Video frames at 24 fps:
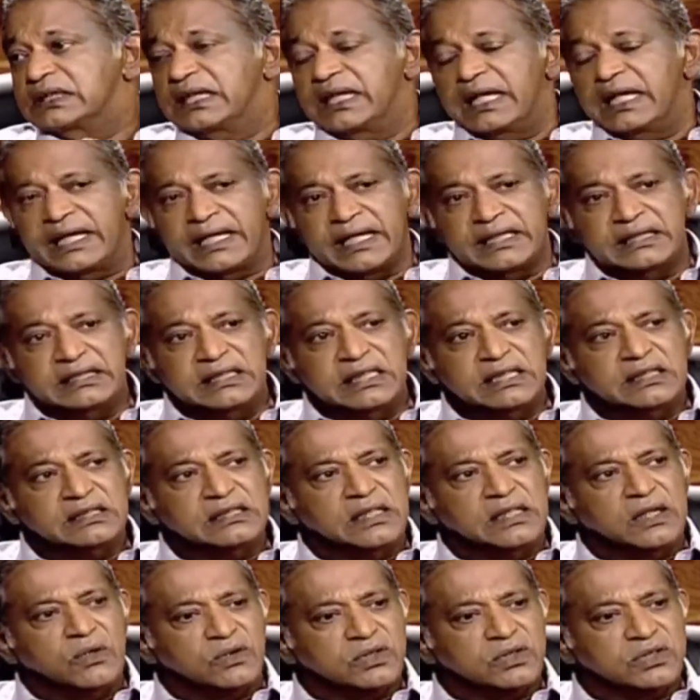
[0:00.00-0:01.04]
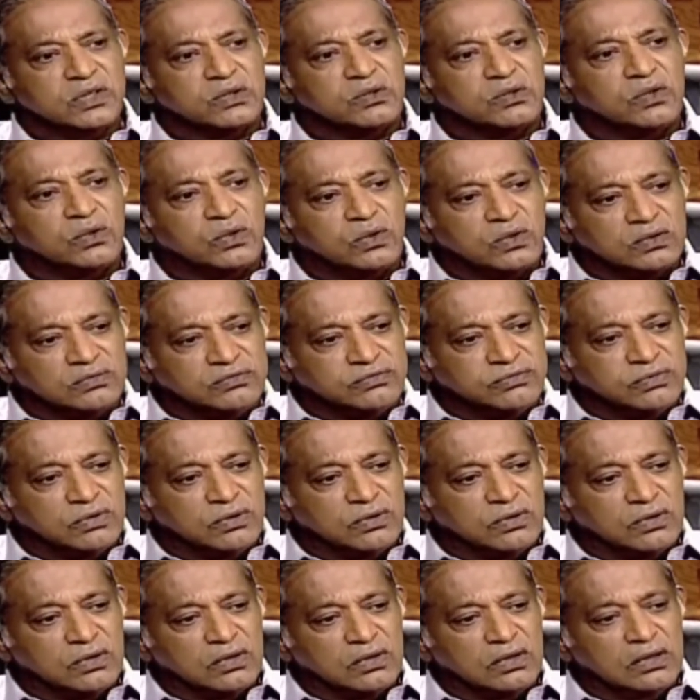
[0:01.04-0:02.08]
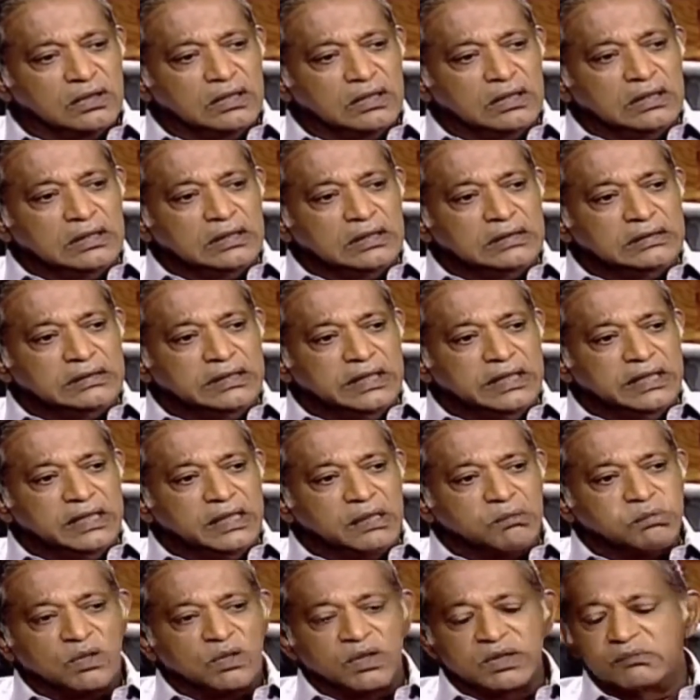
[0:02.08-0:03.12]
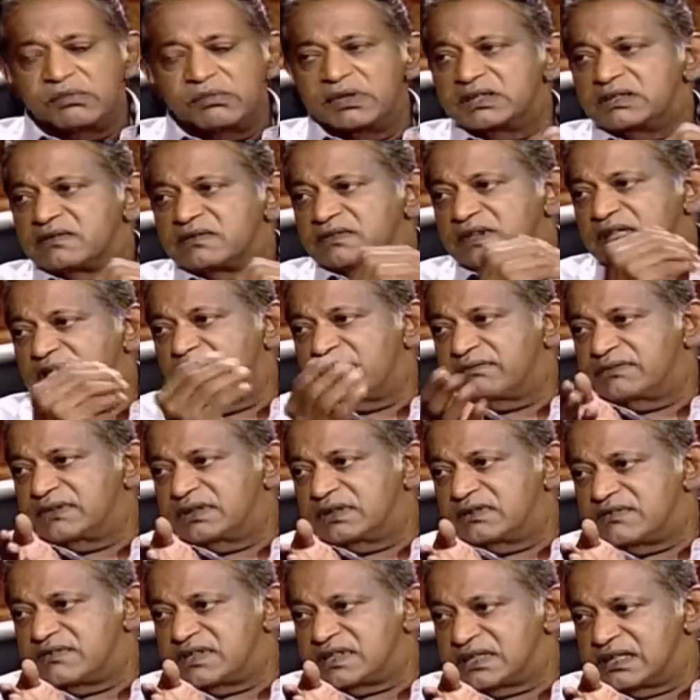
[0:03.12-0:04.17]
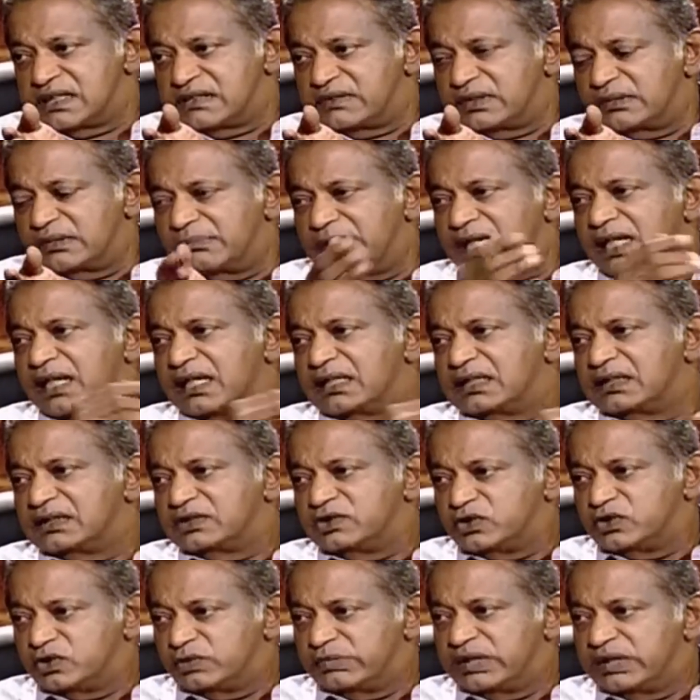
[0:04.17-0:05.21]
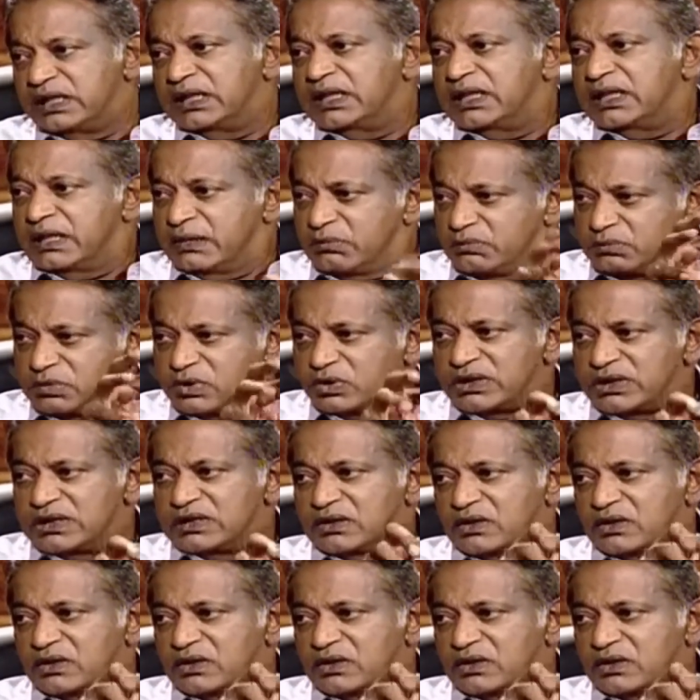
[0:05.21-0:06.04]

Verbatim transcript: And I think they also call for the appointment of the governor of the central bank to be put in the